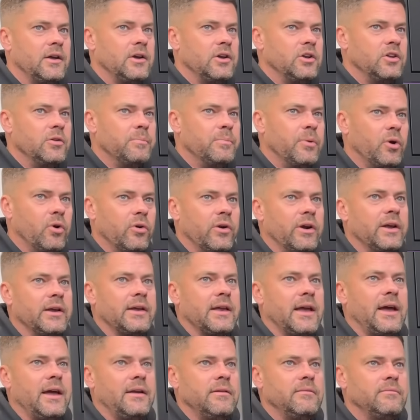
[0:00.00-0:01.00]
You bore it
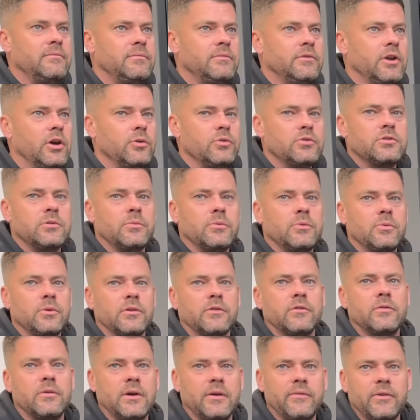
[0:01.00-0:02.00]
again, no trouble
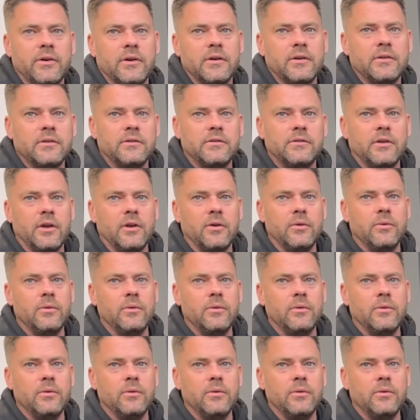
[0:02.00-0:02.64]
whatsoever. So